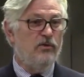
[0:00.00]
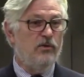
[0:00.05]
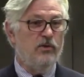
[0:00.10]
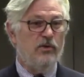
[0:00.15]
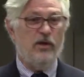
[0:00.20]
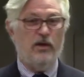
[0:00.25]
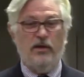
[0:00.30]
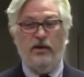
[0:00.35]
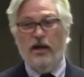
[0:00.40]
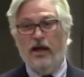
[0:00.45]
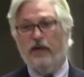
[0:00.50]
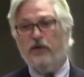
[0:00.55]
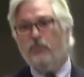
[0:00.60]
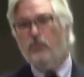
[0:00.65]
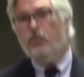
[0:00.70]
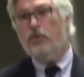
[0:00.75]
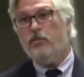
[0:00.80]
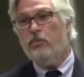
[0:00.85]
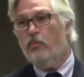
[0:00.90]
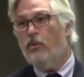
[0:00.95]
to
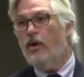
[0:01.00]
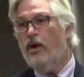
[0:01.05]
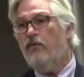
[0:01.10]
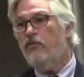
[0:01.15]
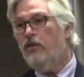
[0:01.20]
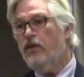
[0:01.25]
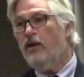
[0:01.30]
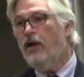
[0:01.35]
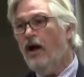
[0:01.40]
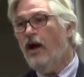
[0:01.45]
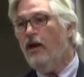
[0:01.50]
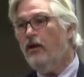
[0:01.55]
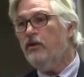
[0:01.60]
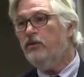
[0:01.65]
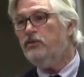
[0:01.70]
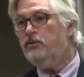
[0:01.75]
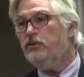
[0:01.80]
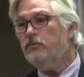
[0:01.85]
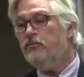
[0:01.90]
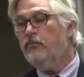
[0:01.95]
connect with Moravian
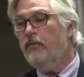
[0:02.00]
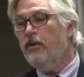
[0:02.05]
College